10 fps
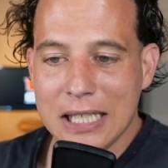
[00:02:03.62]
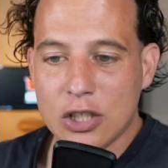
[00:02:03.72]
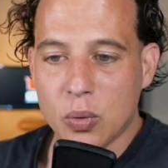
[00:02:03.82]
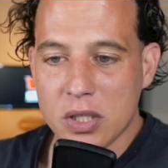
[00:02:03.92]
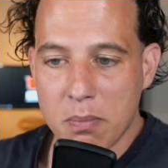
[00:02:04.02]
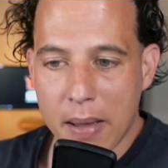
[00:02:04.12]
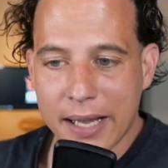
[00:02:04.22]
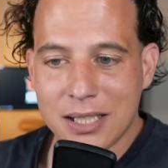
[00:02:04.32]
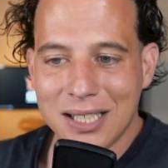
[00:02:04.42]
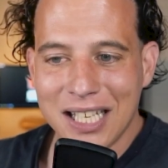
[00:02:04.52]
East was
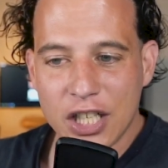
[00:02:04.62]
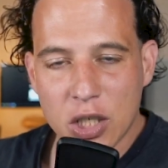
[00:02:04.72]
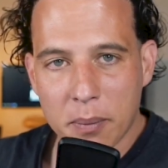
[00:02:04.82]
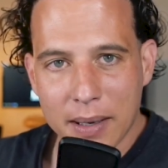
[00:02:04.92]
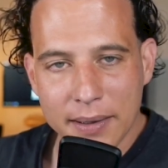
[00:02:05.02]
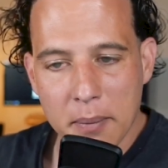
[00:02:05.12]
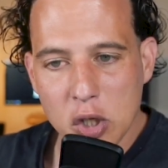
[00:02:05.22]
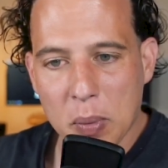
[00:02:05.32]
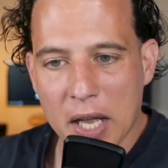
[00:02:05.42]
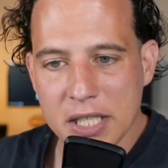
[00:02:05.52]
mixed, Egypt being the
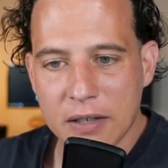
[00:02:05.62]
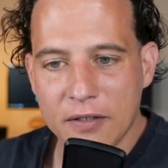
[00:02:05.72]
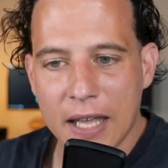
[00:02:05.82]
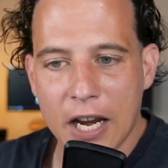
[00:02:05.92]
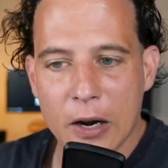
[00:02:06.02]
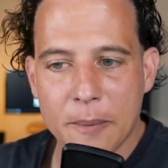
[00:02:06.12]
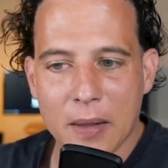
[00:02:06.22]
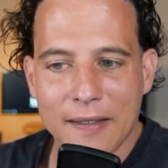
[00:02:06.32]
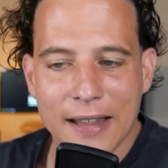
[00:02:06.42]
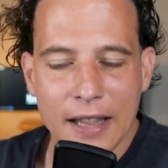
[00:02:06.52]
most positive there.
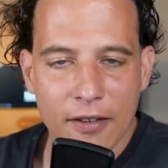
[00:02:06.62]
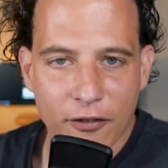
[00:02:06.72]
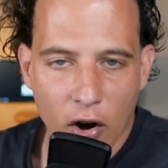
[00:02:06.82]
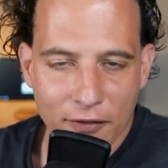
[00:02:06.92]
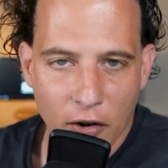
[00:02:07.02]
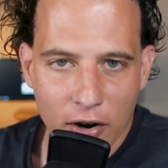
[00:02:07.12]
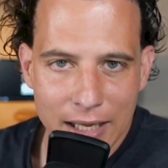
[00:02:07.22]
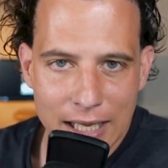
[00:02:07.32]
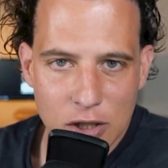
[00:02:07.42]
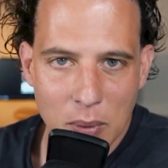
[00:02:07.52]
And then the far, far
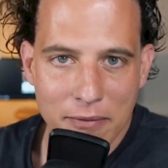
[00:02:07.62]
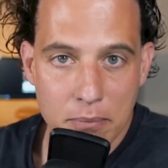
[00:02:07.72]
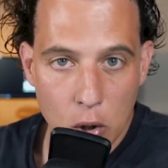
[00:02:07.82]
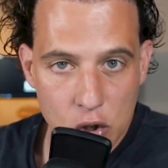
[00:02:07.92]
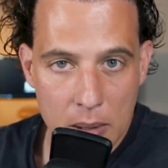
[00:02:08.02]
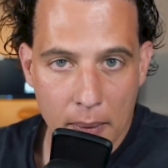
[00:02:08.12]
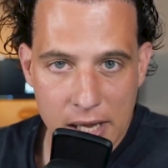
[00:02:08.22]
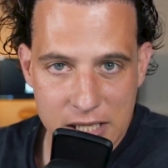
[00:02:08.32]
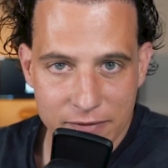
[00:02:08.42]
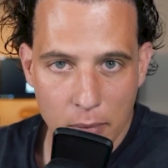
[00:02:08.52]
east, we have mostly
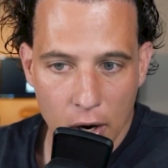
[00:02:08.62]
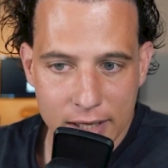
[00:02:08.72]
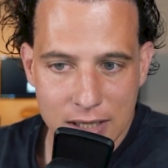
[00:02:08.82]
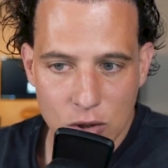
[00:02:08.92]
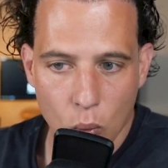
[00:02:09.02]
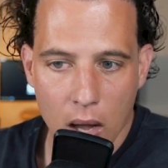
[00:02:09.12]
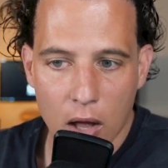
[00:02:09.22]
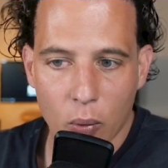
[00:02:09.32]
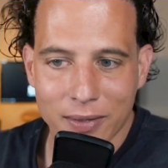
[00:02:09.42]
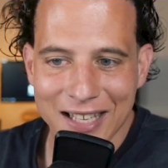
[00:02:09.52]
positive markets as
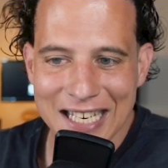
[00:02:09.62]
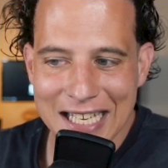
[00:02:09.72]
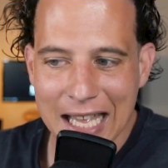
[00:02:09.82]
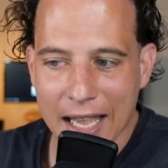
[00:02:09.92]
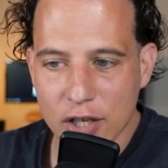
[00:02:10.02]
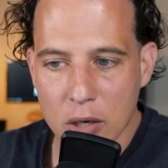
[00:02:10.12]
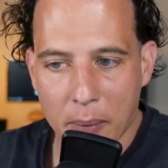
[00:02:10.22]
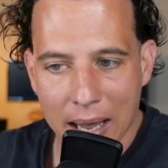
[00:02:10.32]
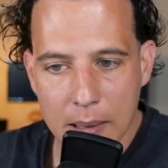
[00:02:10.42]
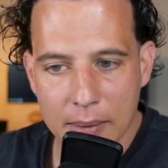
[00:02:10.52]
well, with the Nikkei in
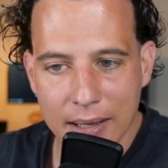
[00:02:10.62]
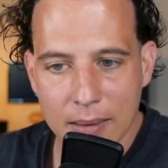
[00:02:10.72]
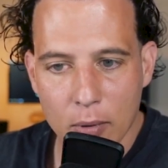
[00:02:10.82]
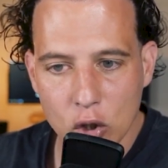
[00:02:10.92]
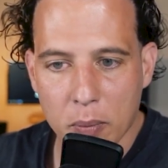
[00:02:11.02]
Japan being the most